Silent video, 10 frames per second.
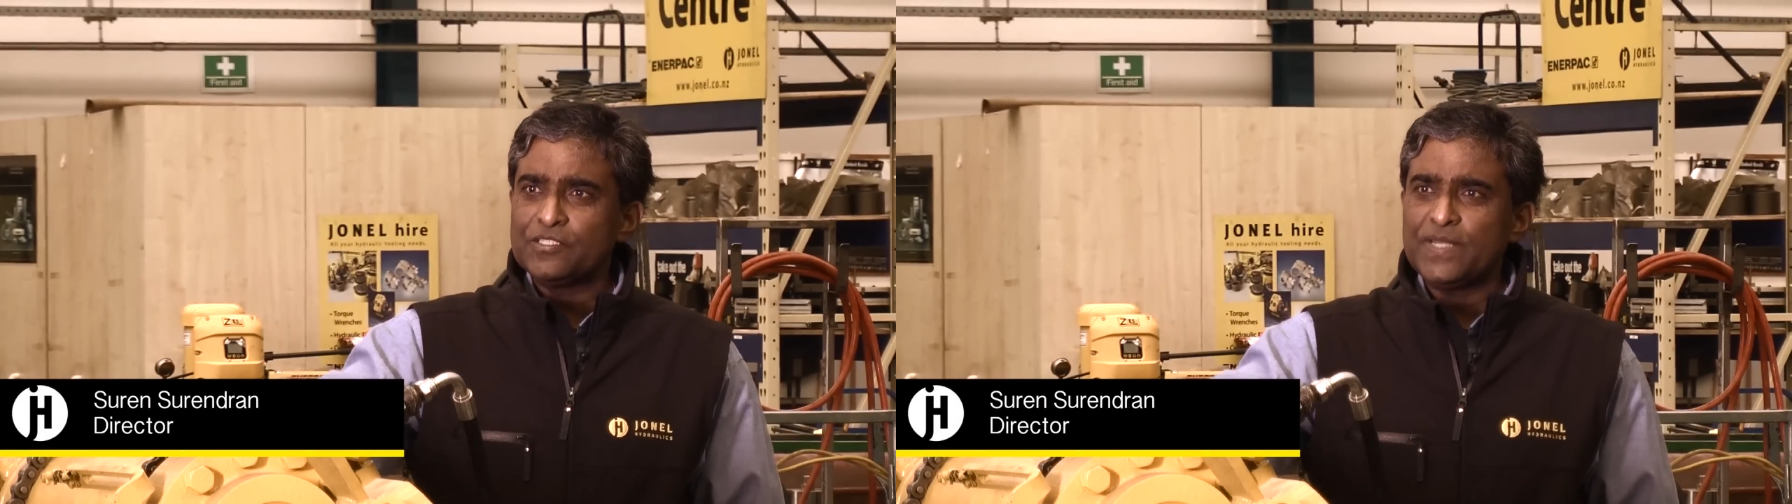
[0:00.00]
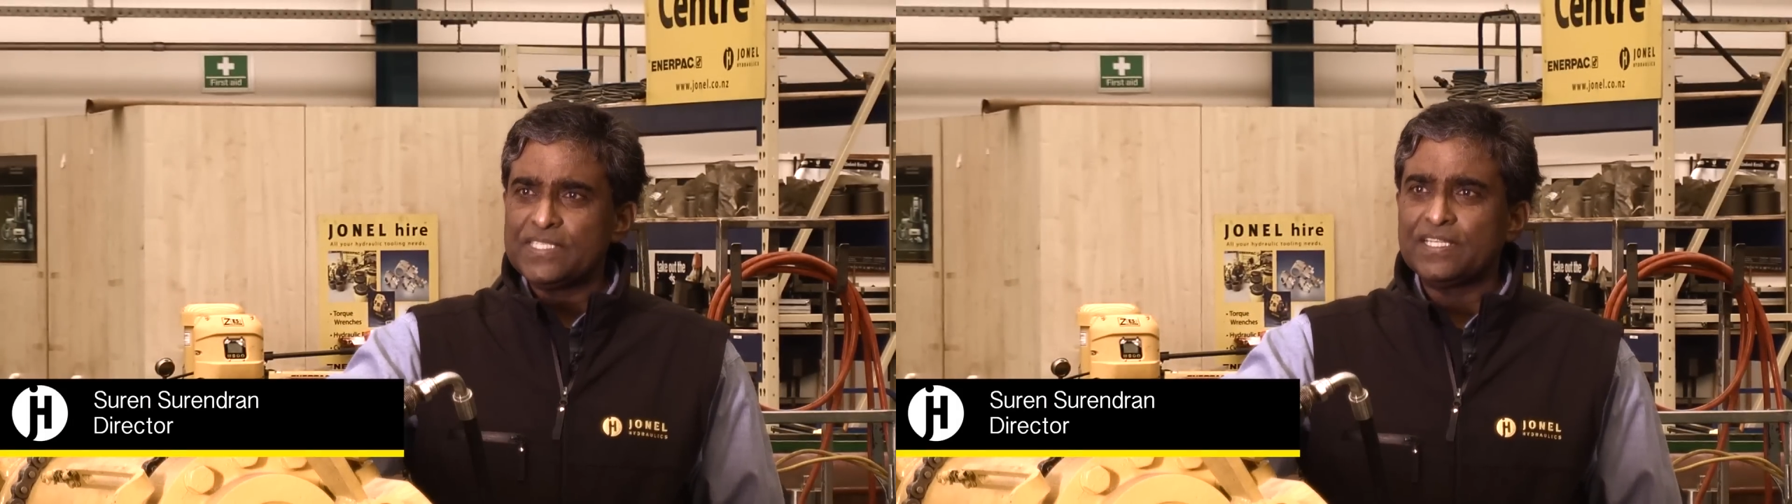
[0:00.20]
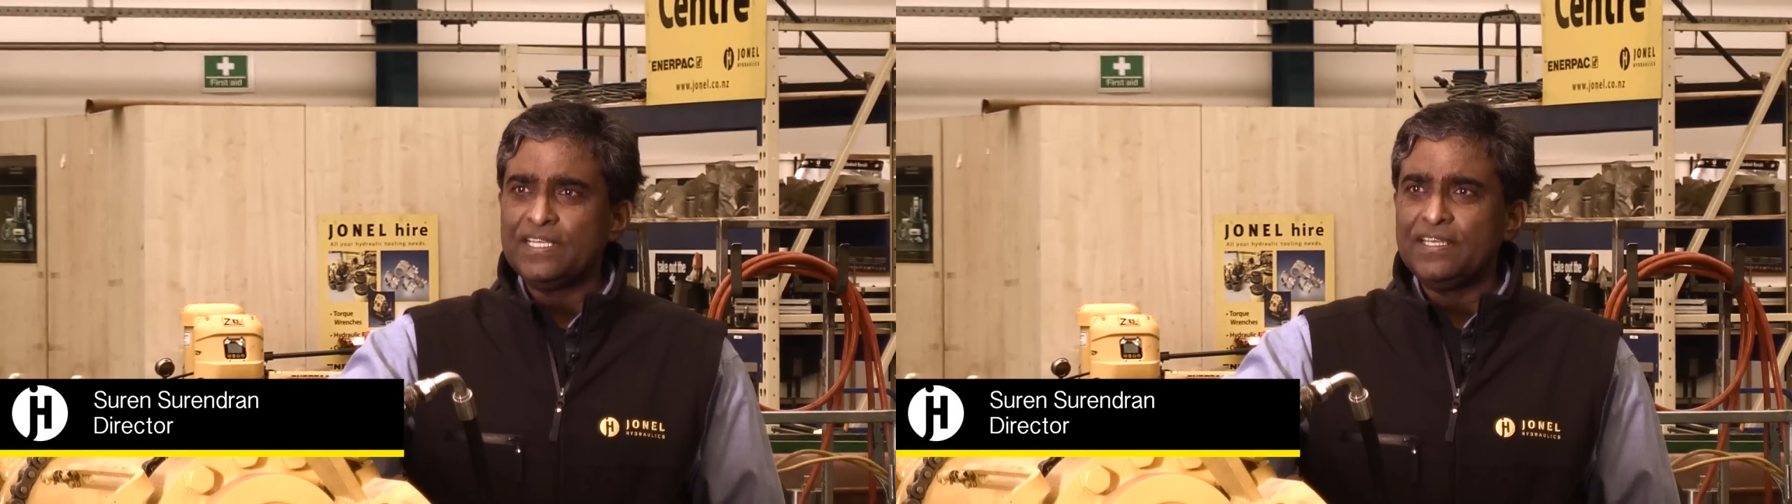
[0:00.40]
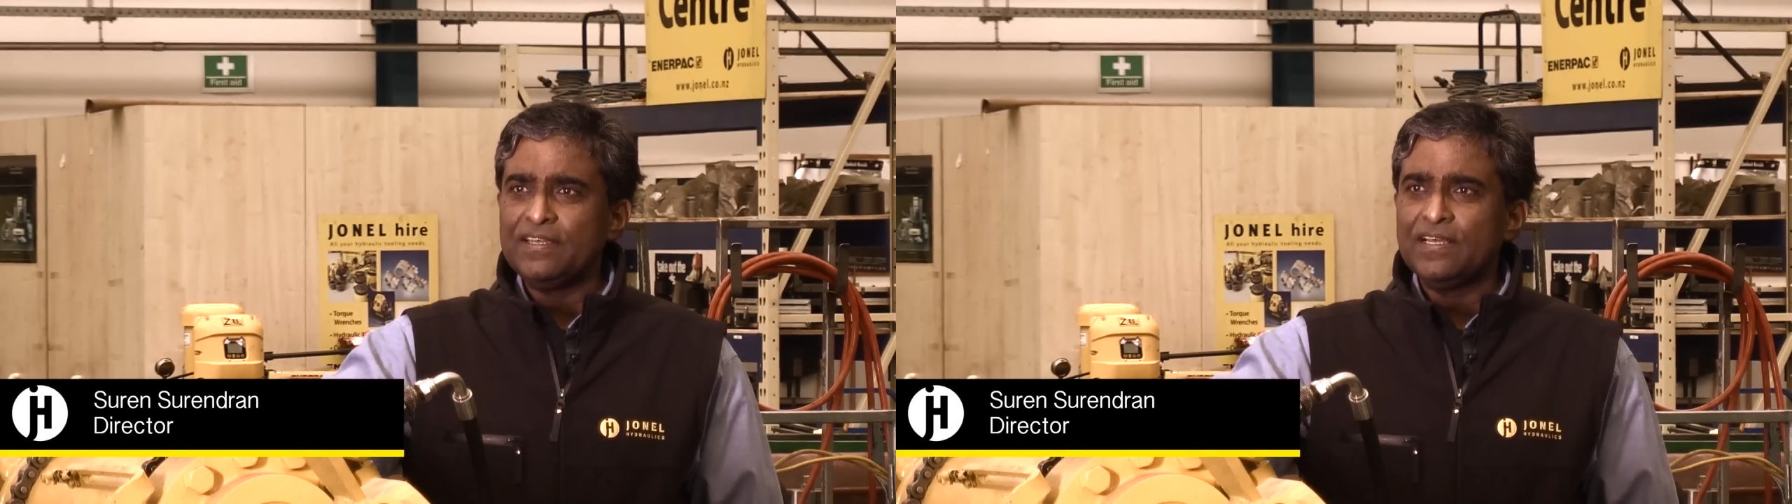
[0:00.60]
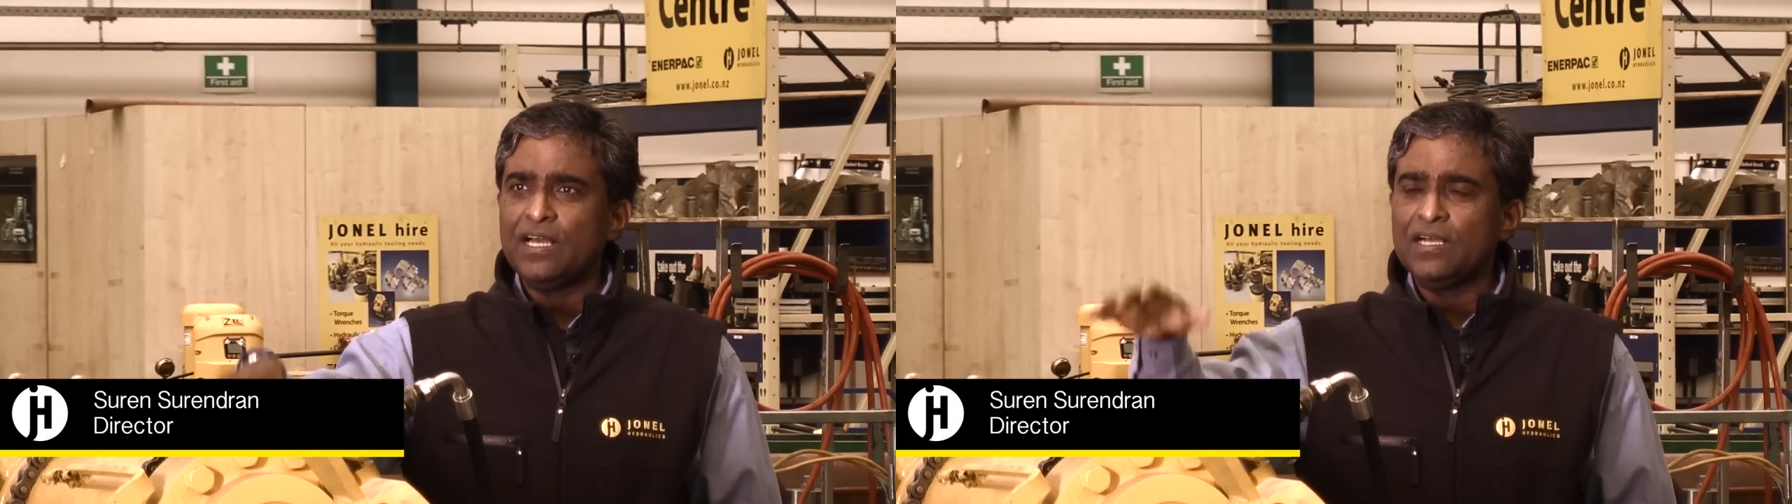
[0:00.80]
basically,
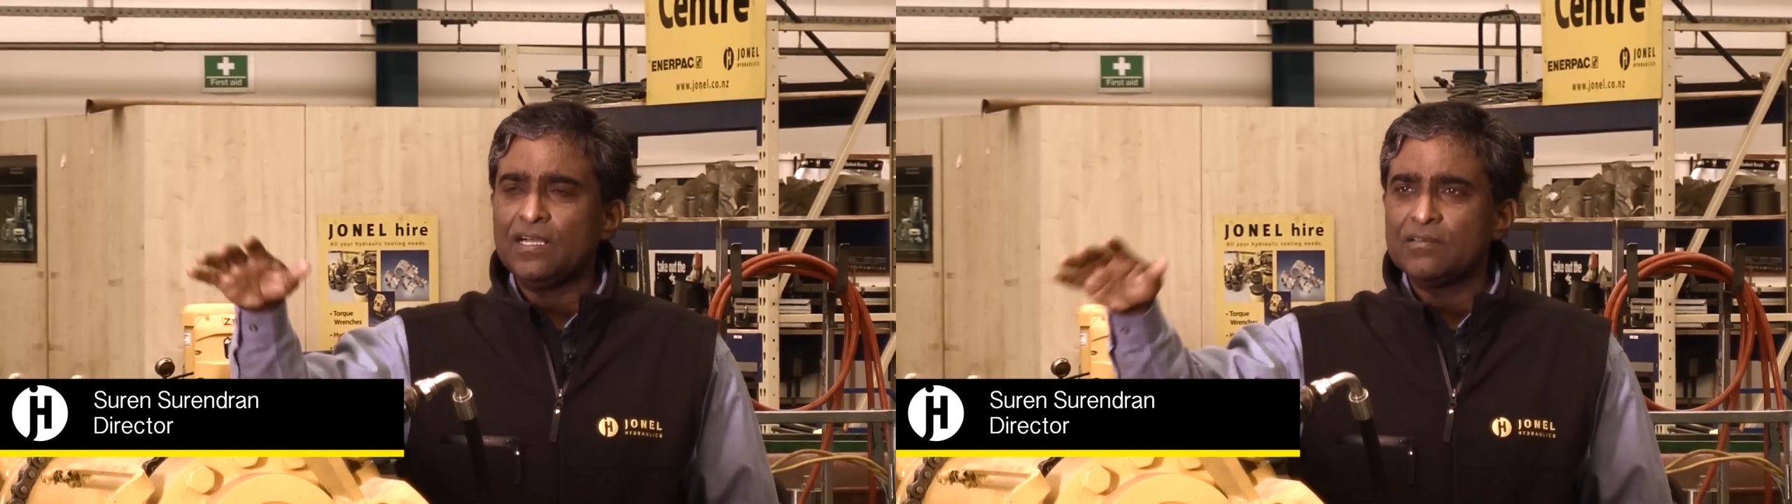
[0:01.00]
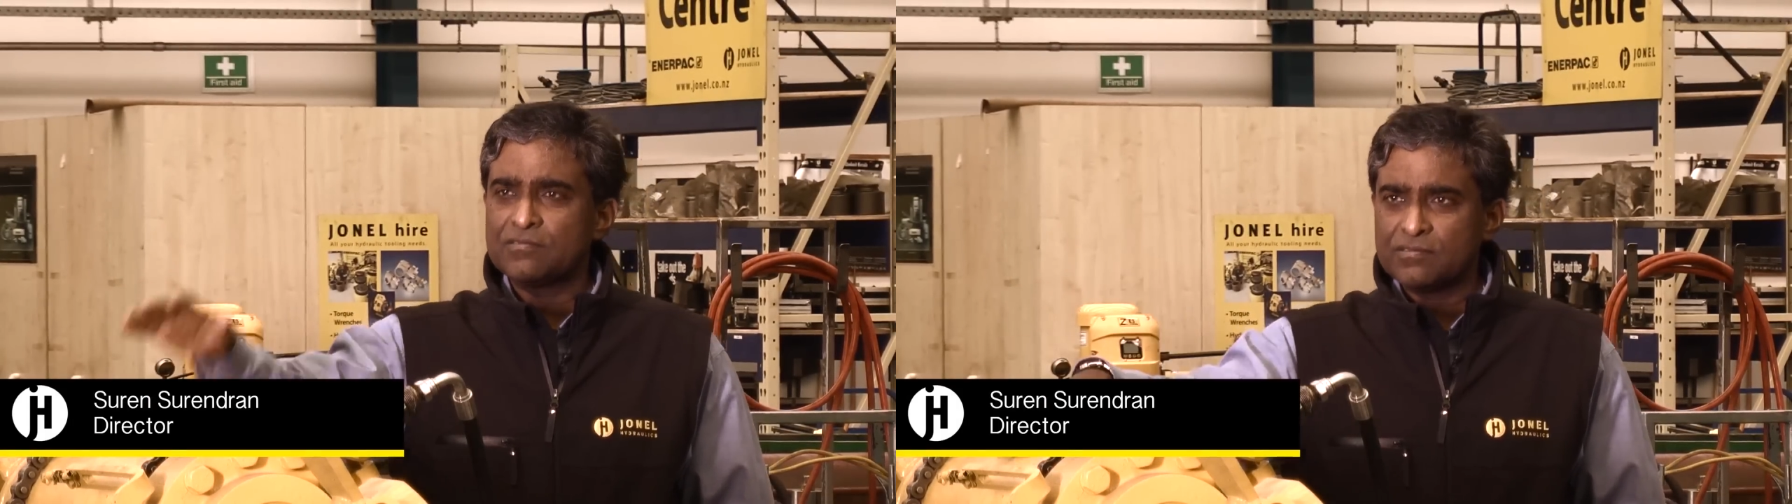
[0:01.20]
uh,